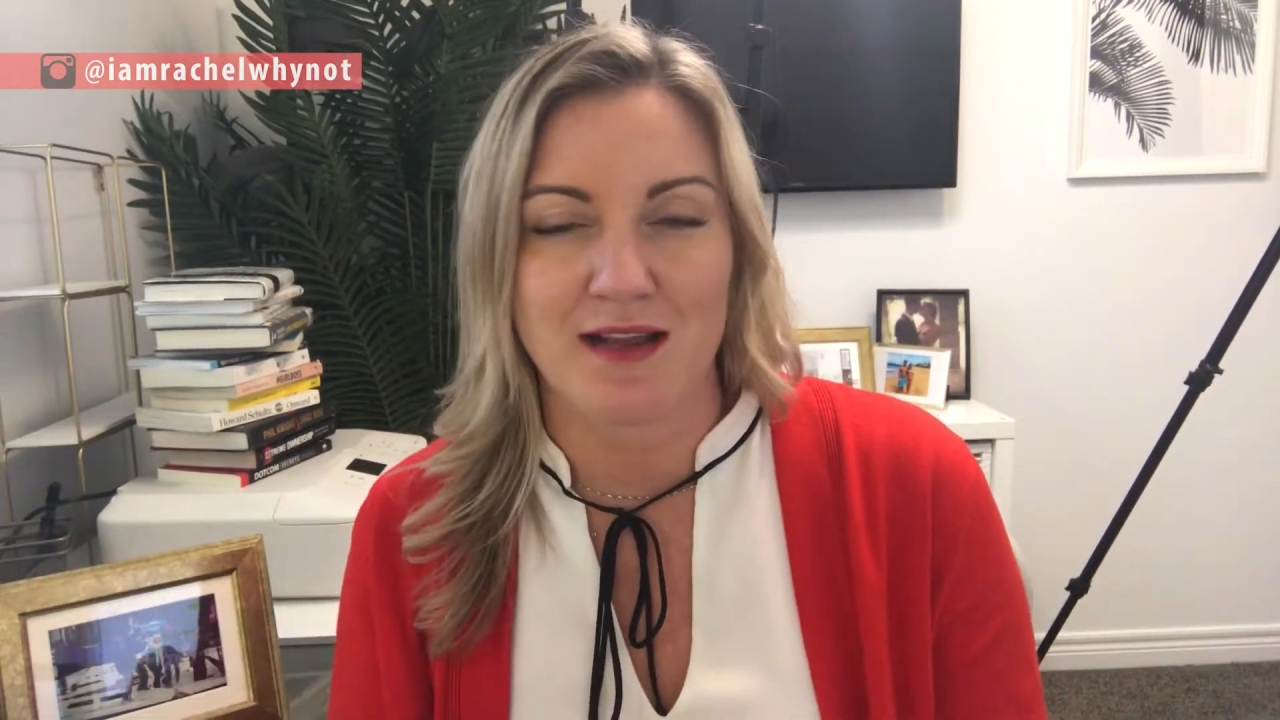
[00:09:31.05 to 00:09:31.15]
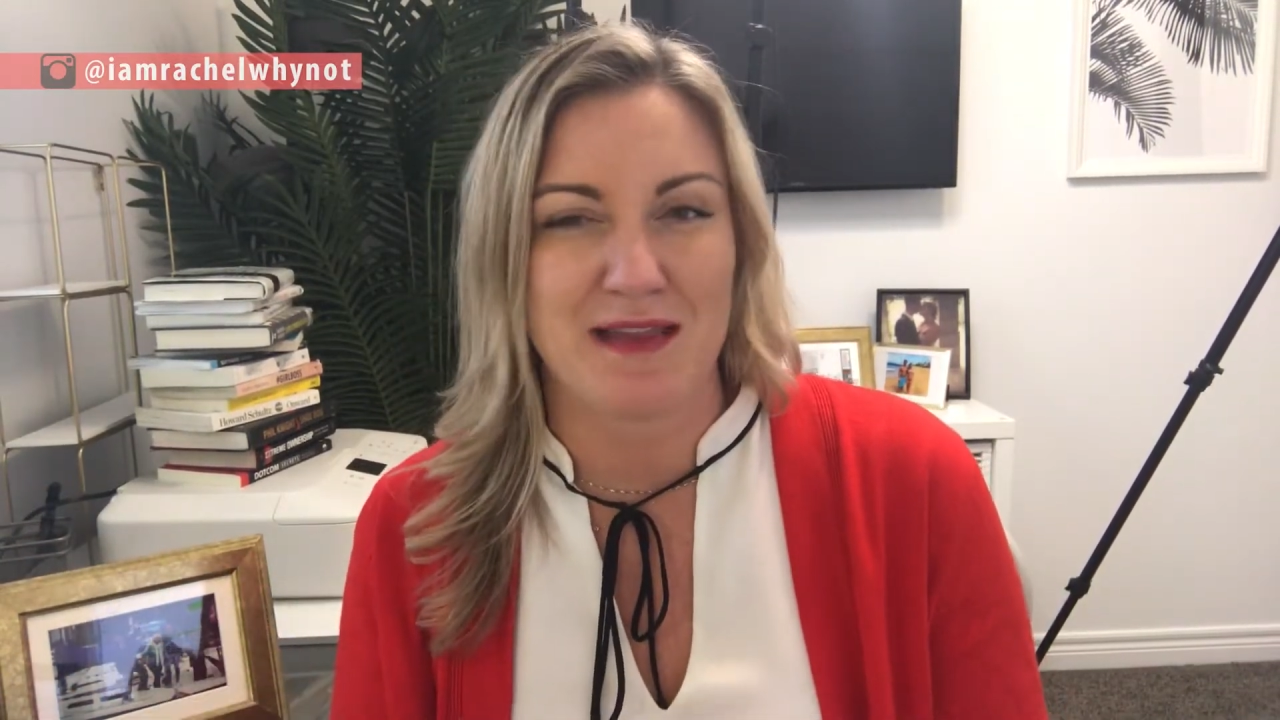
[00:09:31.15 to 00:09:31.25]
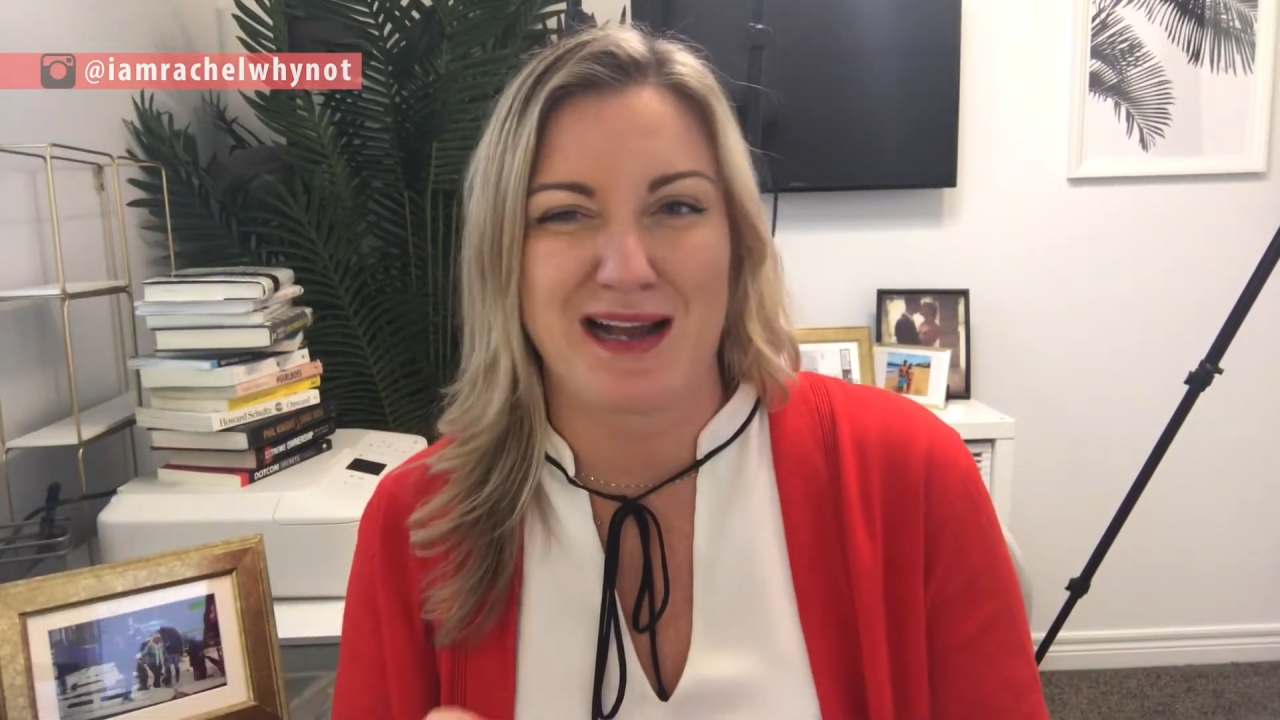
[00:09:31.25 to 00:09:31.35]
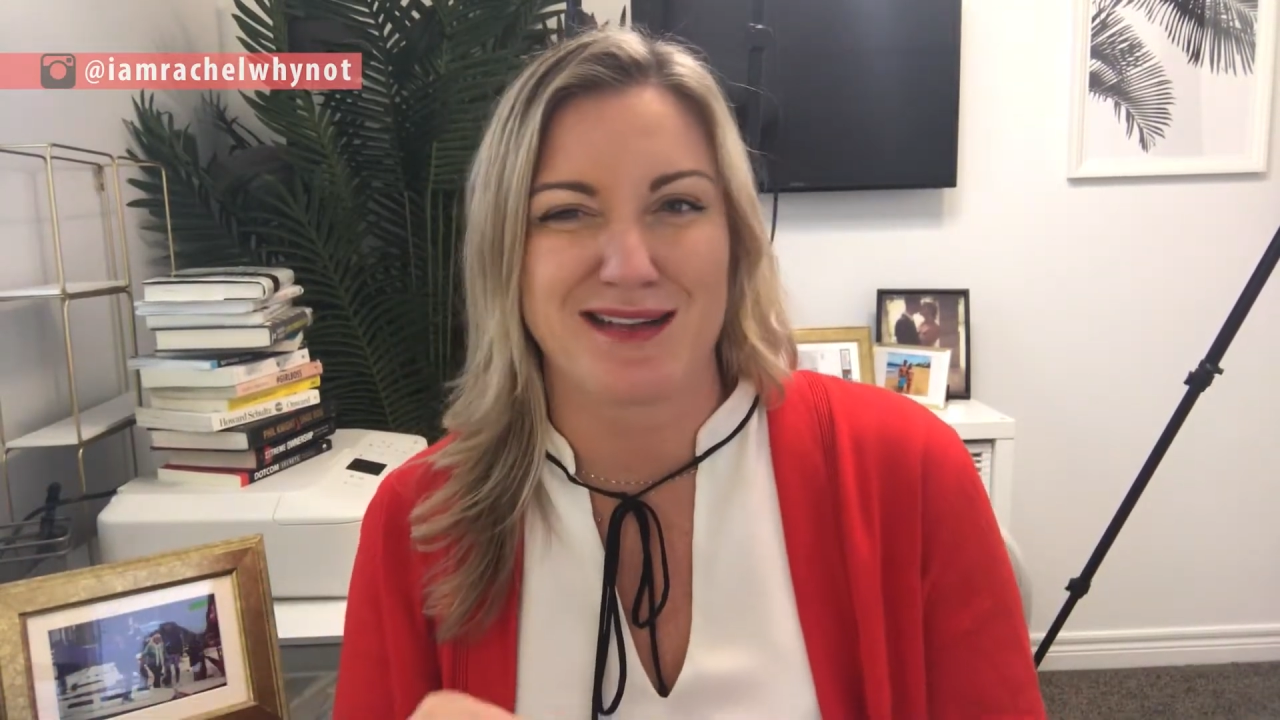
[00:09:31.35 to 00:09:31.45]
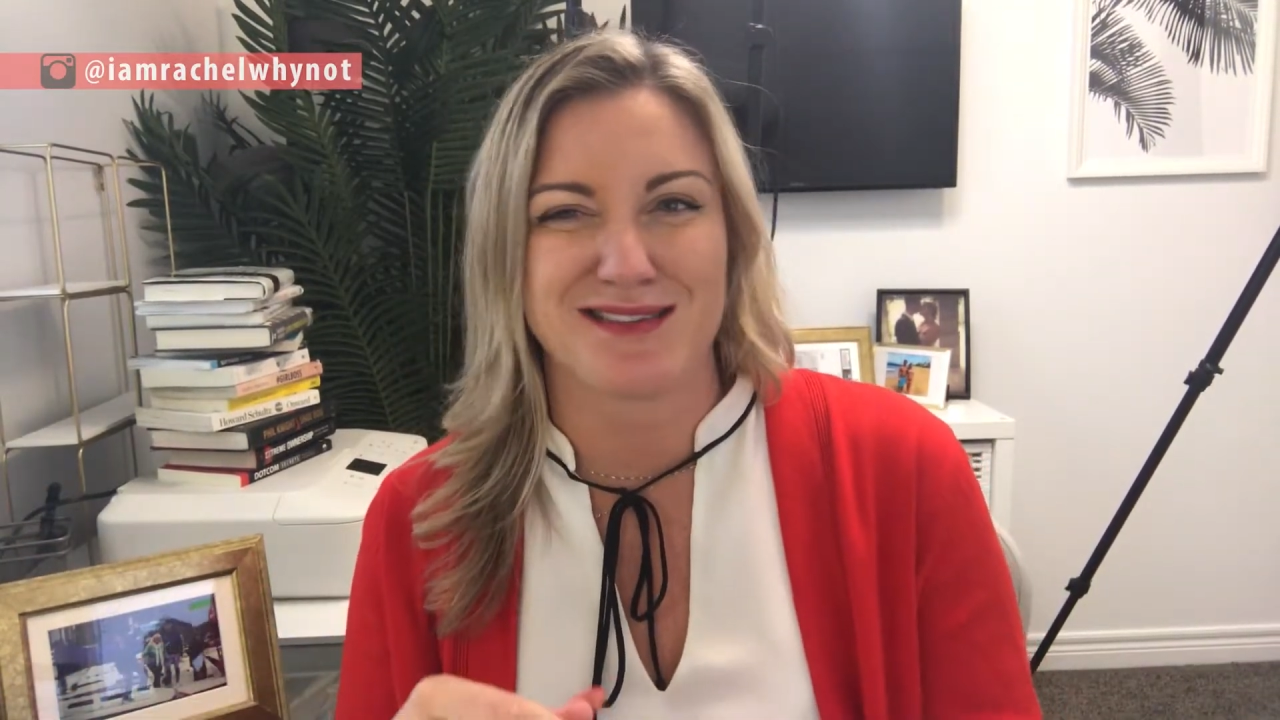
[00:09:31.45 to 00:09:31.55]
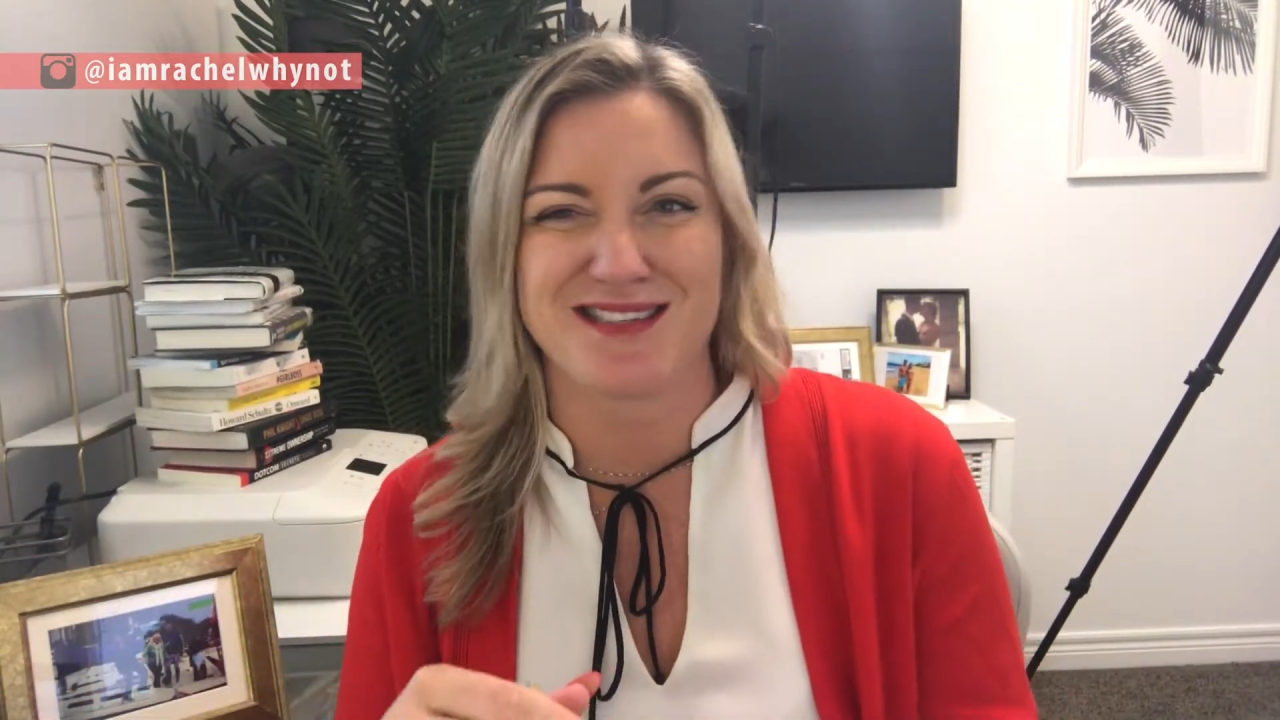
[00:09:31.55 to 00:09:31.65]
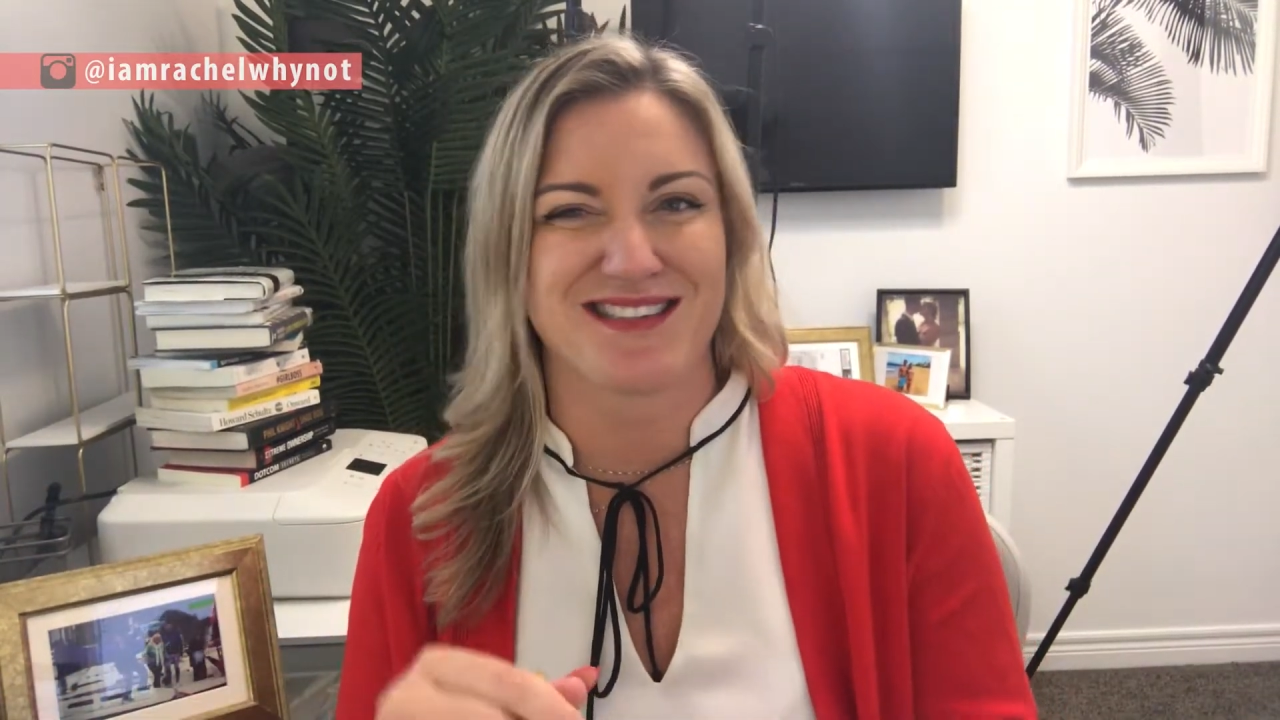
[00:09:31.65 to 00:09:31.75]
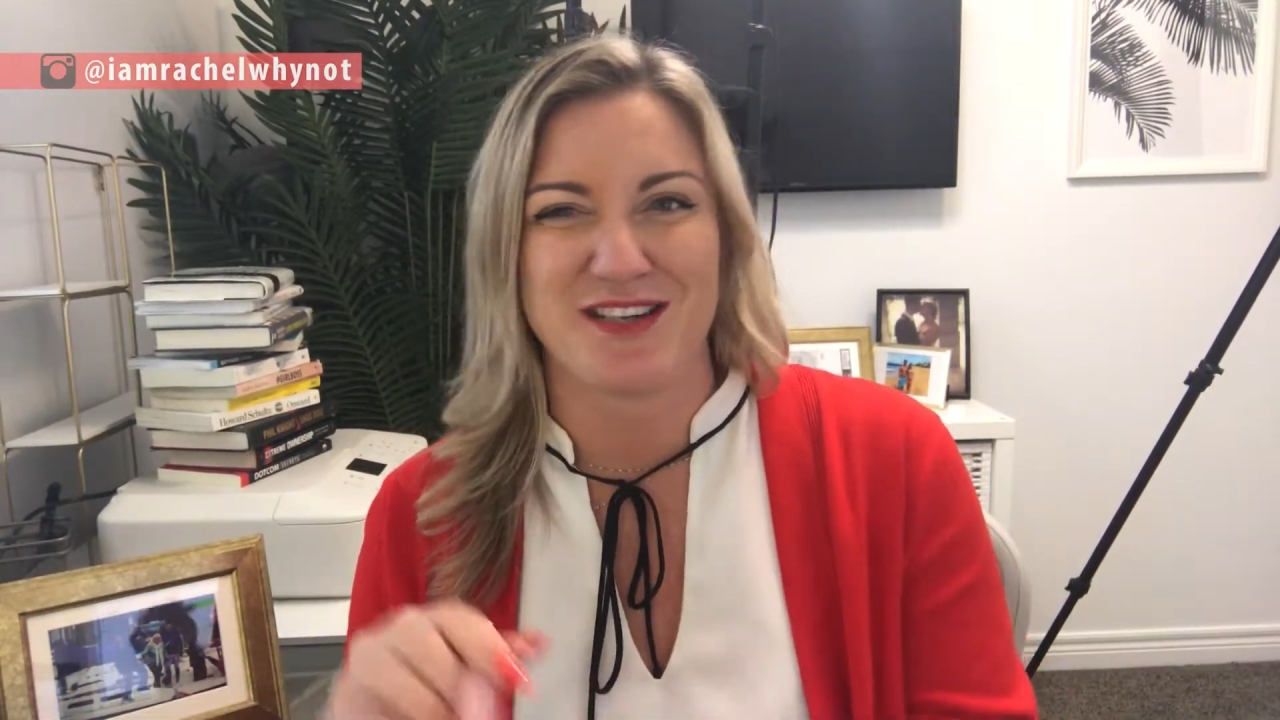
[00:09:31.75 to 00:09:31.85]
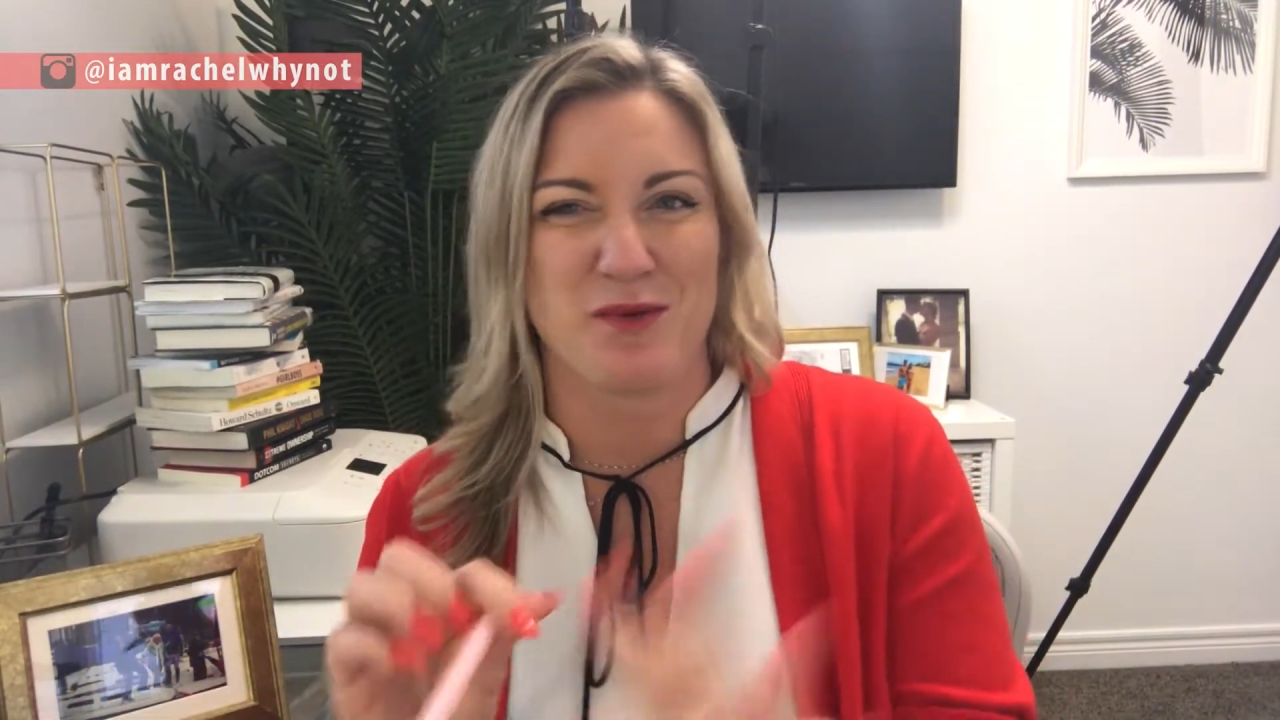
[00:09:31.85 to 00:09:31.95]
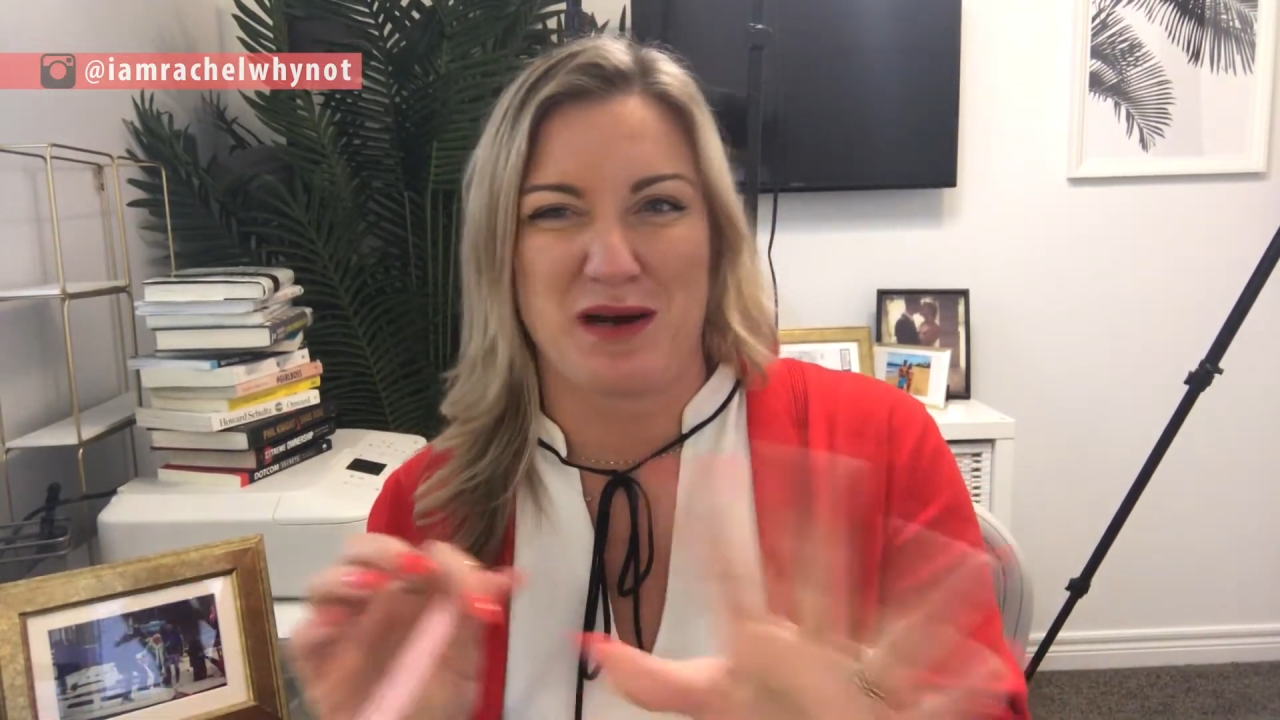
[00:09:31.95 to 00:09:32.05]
And you don't